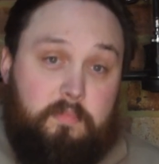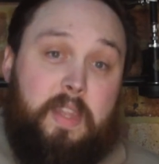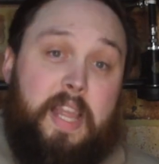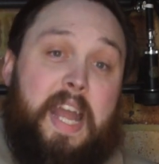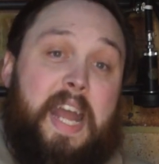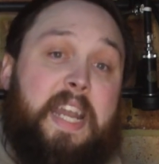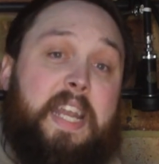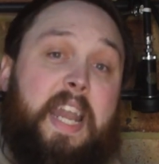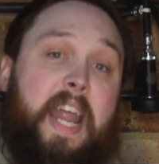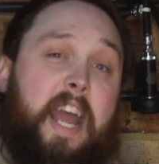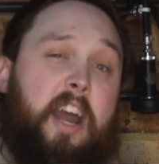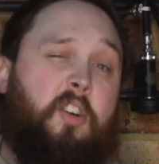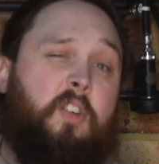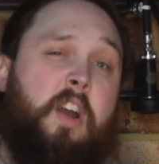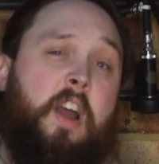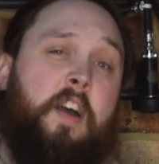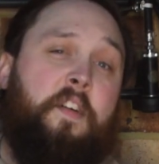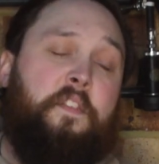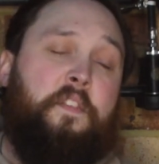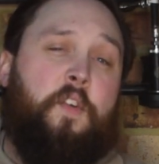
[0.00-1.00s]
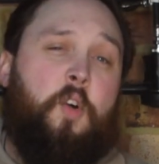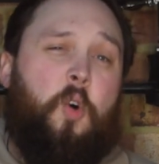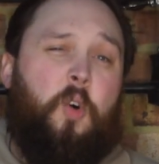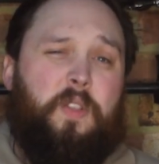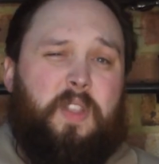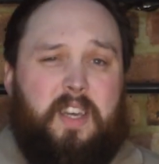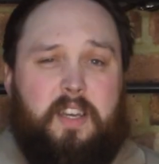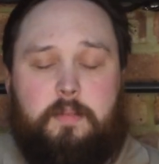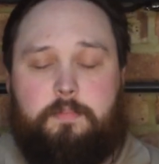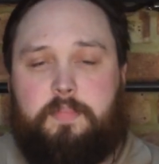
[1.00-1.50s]
And now for
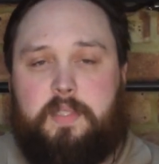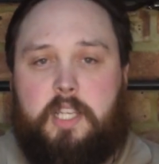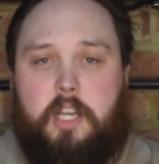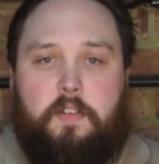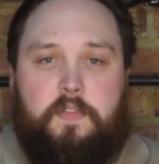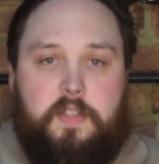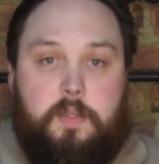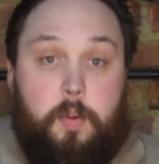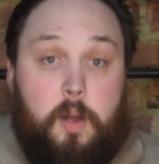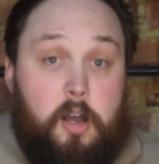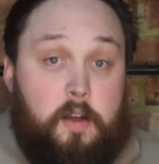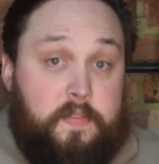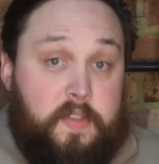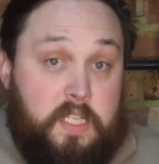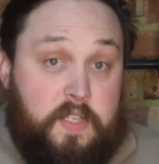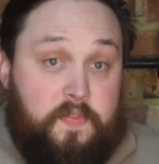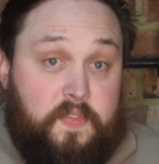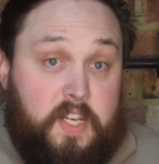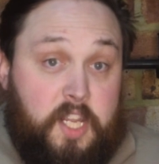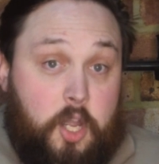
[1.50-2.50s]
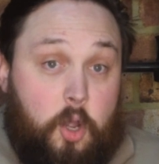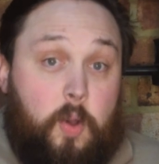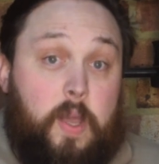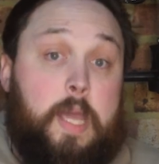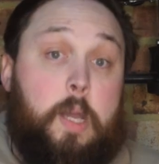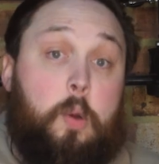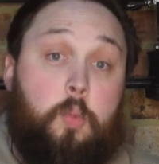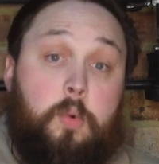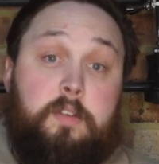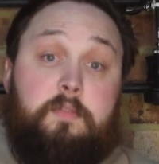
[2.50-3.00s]
the selfish part of this video,
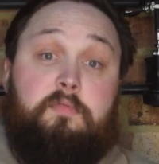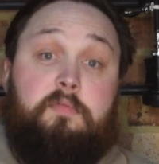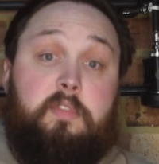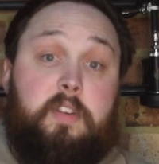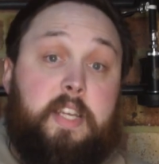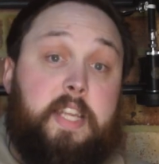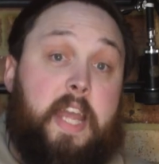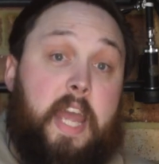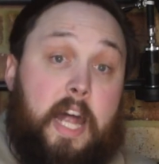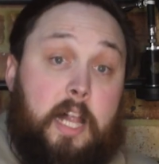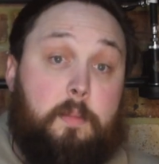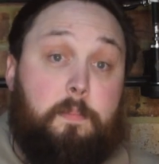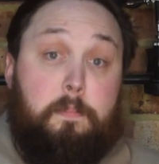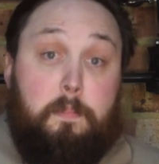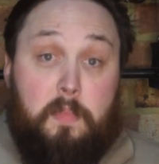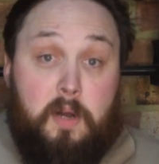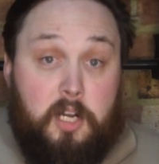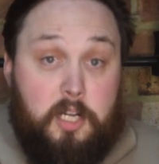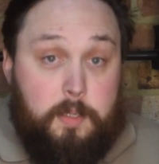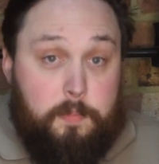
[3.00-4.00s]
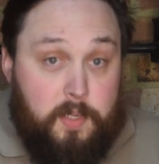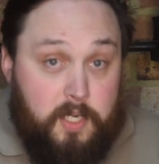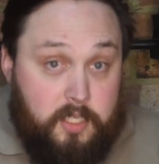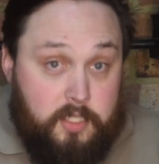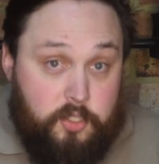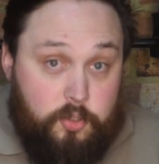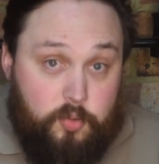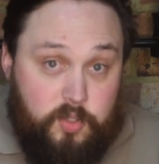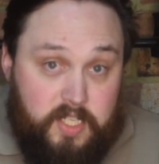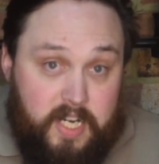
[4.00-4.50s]
it would really help my
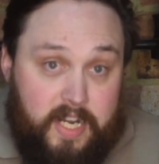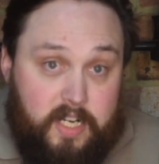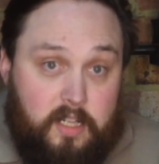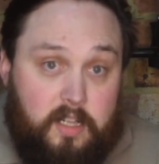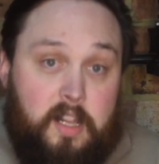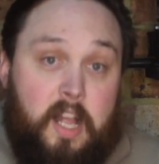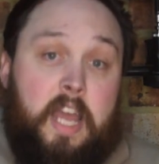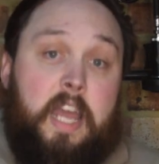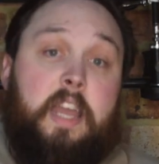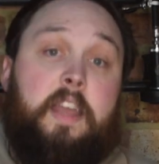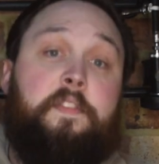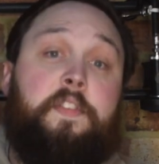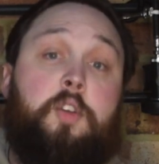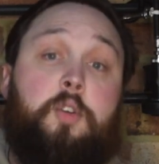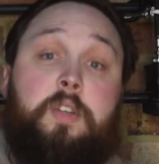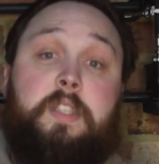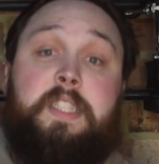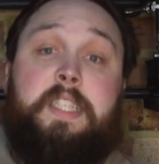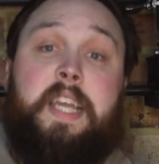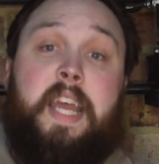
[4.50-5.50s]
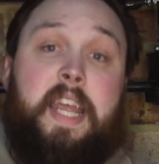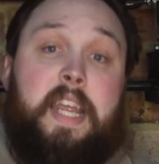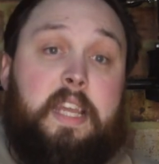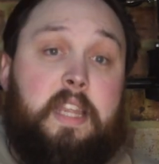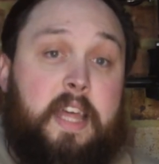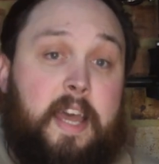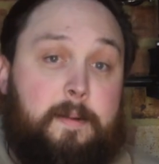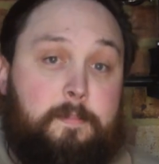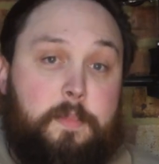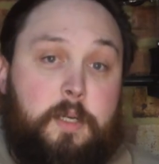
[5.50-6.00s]
personal channel if you could take
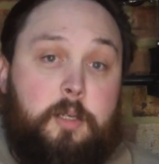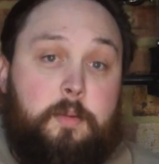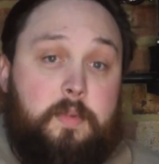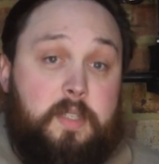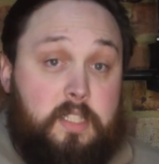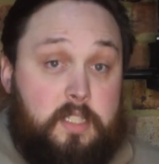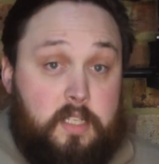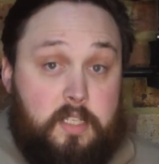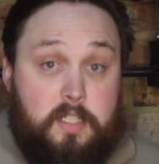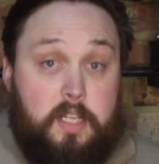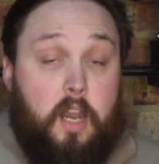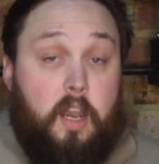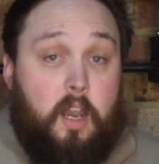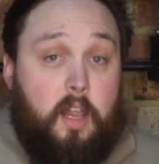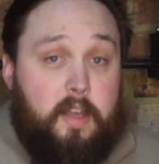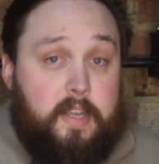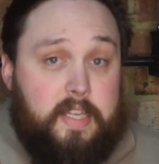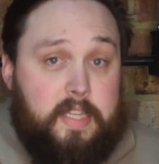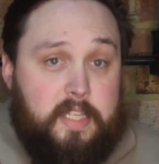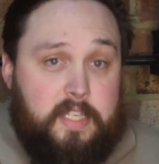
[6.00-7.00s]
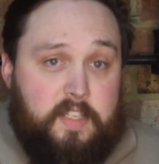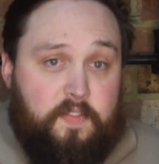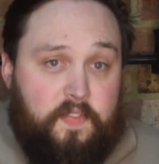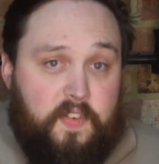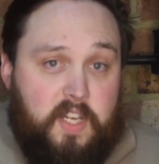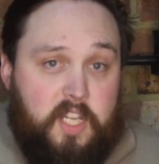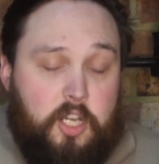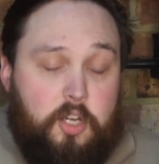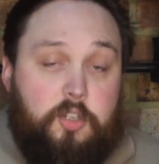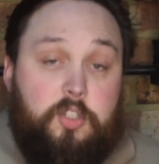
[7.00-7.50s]
that moment just to like this
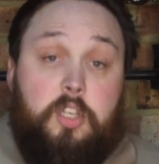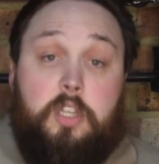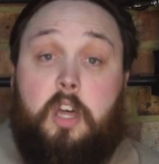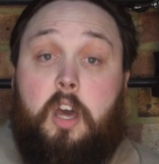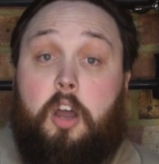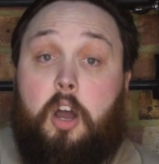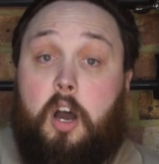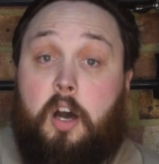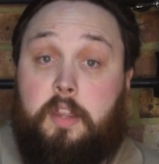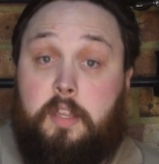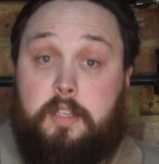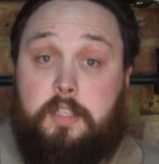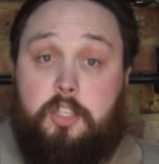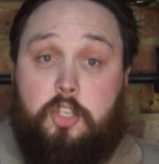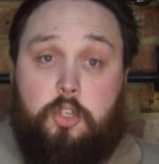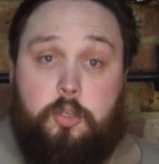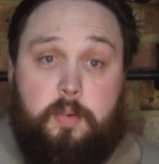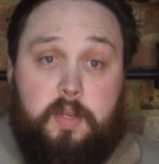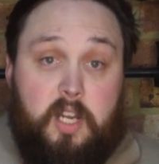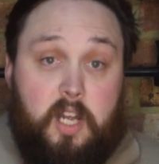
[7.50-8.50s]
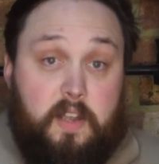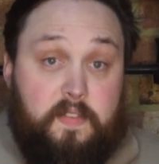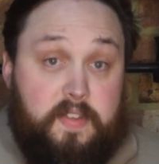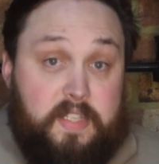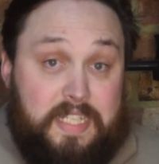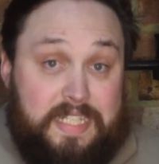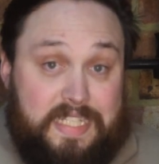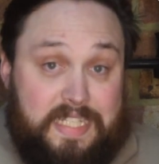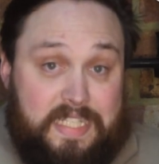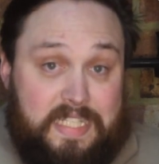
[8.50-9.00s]
video so that other scuba divers
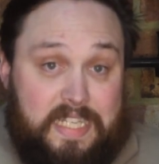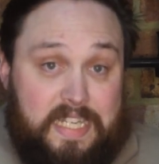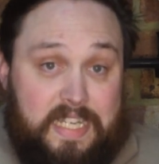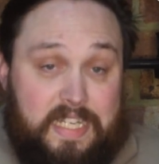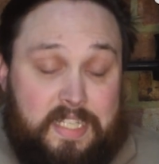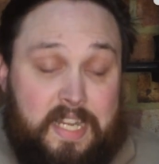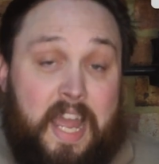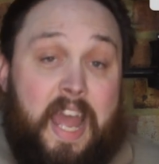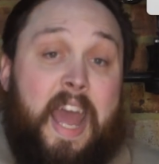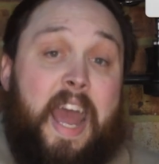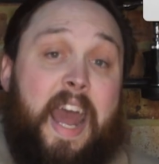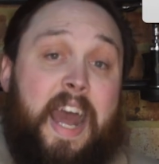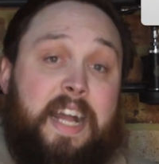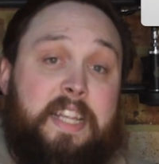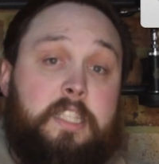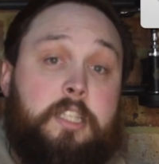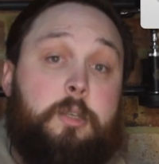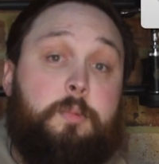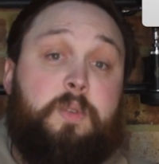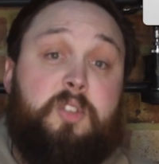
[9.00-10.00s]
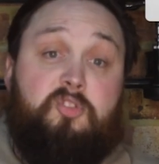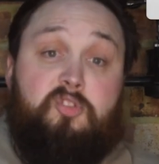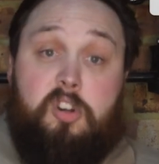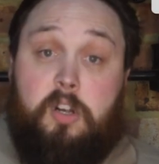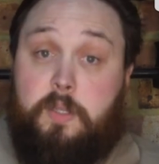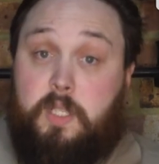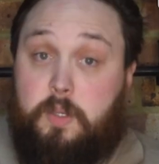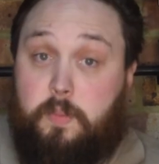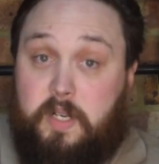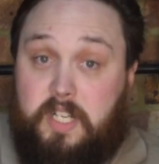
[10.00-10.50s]
can see it, and subscribe
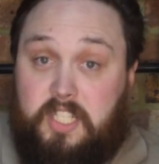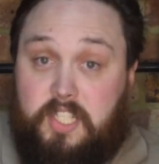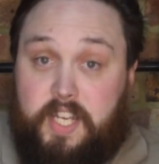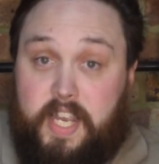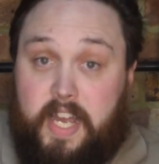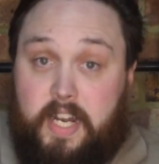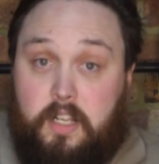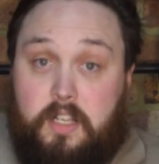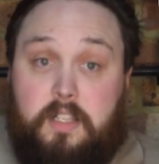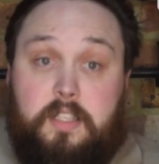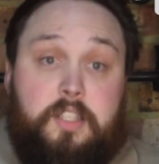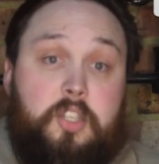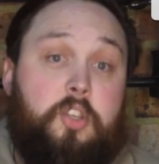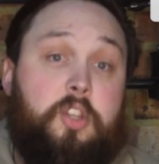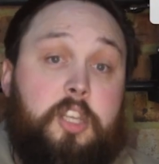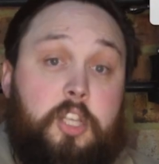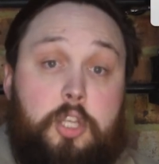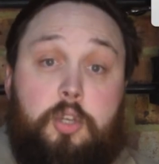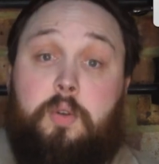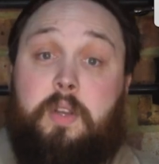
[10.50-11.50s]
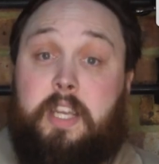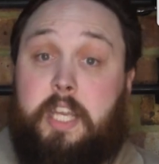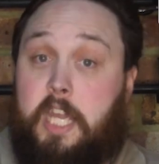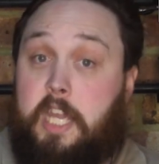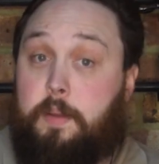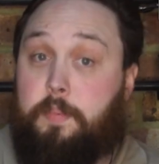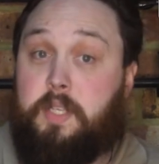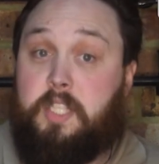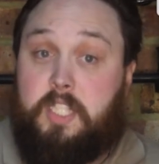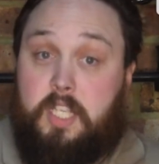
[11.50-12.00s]
to my channel so that you can
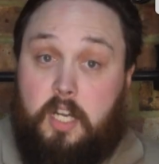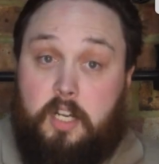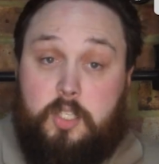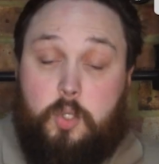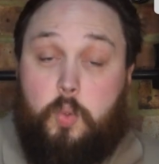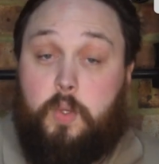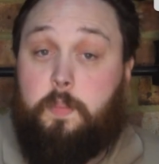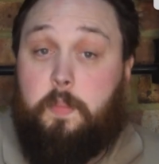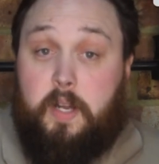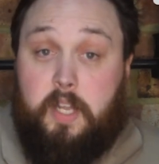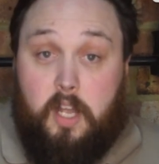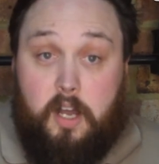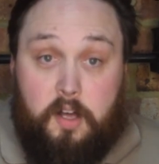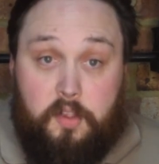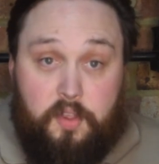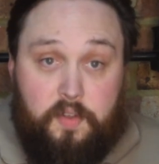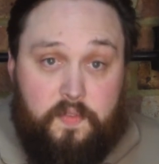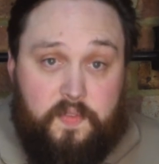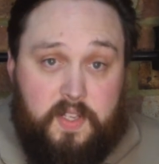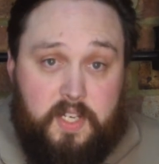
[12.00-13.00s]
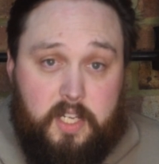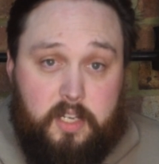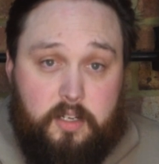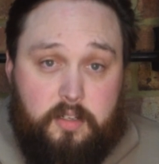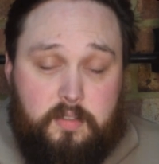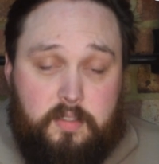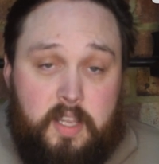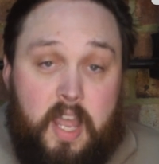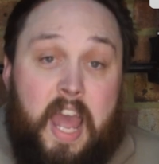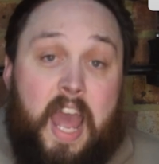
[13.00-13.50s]
keep in touch with my other videos.